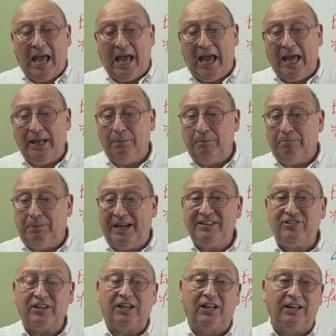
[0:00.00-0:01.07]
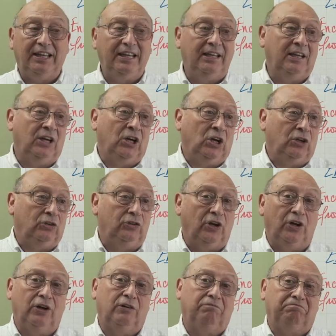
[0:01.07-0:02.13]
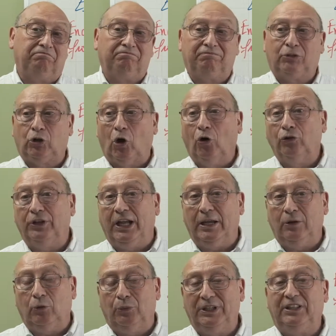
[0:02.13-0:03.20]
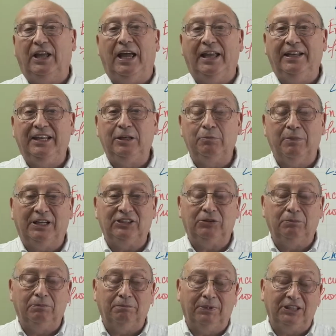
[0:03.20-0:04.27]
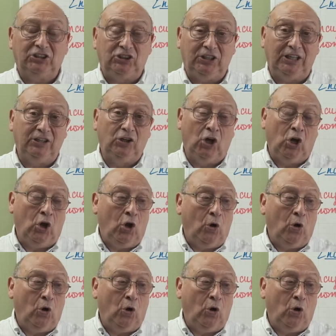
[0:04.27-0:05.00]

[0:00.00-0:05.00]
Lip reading: and basically the coding with the Enigma machine